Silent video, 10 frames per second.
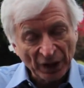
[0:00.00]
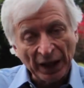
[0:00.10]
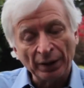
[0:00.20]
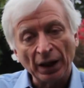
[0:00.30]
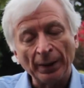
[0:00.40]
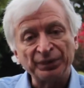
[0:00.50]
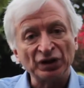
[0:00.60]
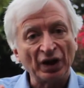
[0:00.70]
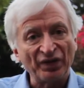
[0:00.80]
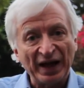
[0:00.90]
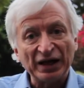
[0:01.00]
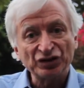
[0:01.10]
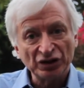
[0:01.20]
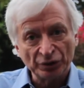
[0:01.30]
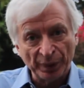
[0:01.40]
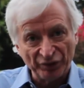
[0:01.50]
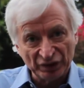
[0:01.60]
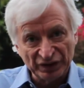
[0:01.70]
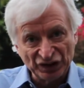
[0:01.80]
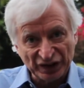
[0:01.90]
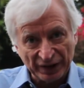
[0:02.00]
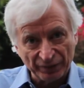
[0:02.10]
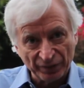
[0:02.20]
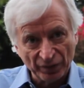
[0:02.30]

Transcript: and up to 1,000 is perfectly safe.